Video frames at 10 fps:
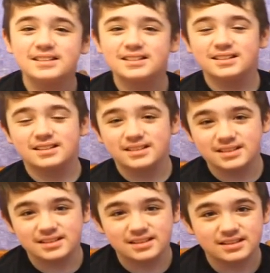
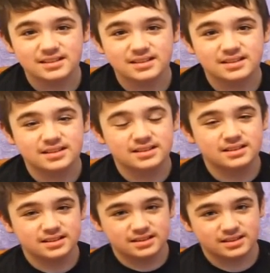
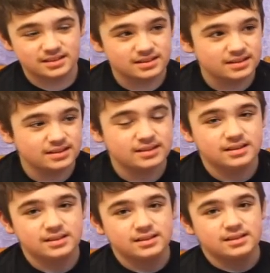
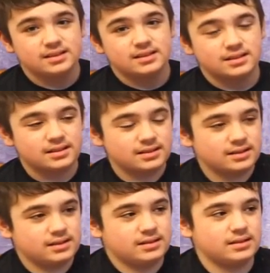
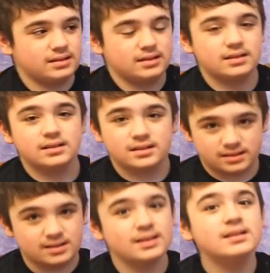
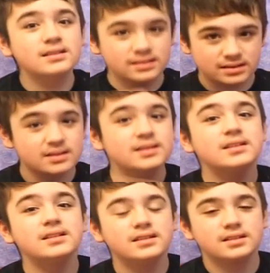
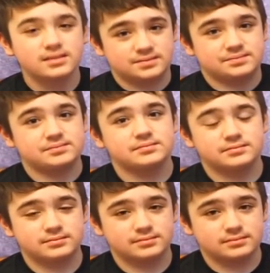
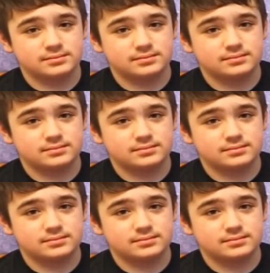(not speaking)